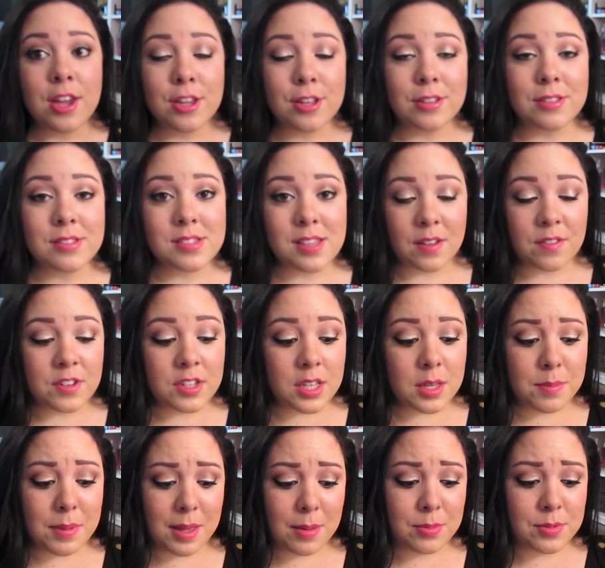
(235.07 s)
You'll
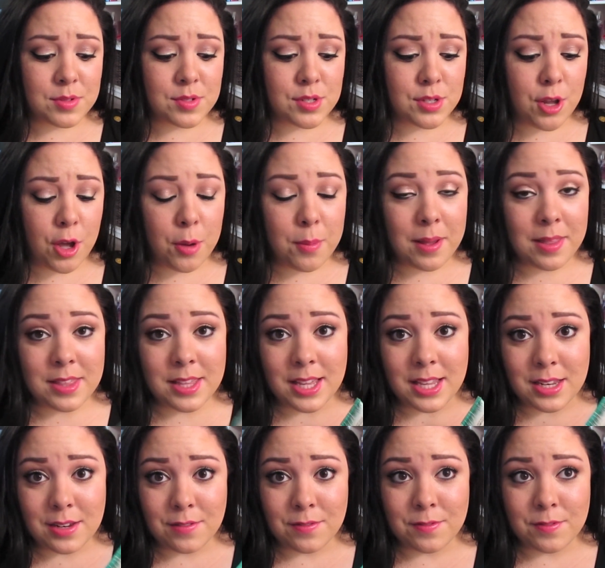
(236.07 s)
definitely be able to know by the
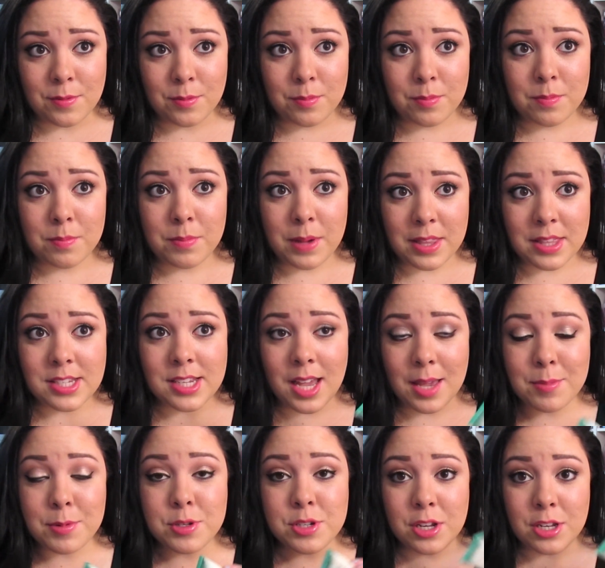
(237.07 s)
end of by the
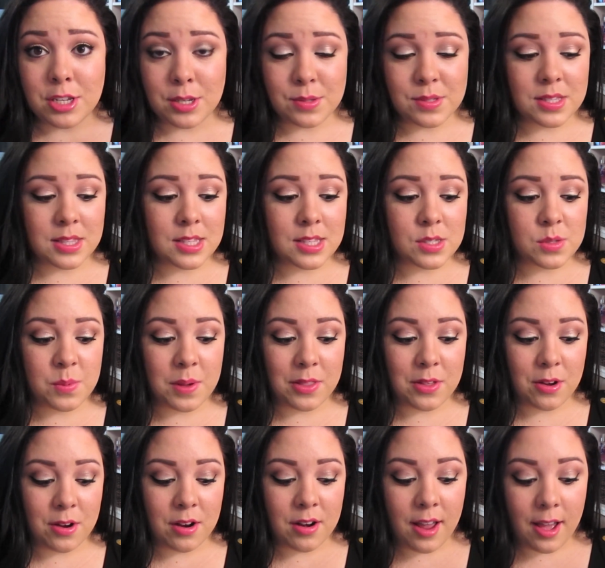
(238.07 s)
time you're done using this
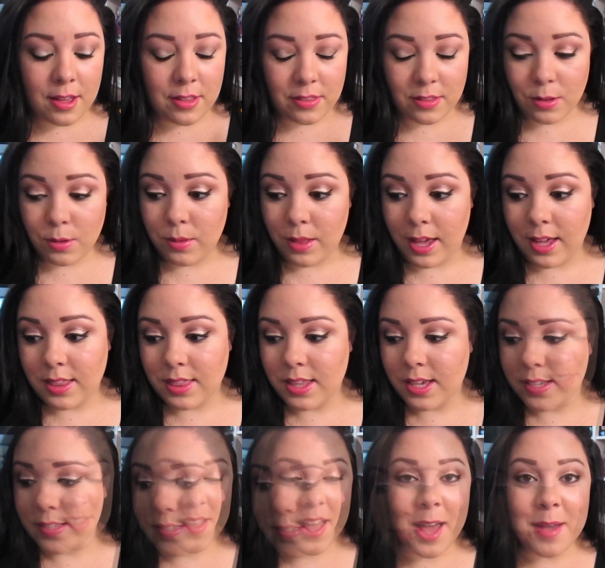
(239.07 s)
whether or not you like
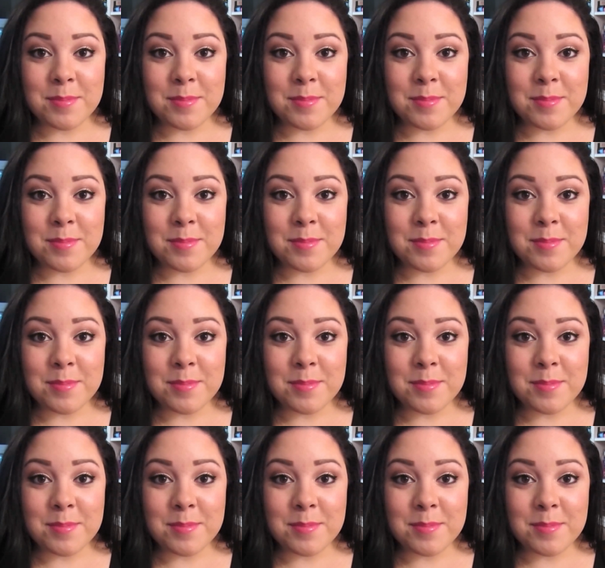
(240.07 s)
this.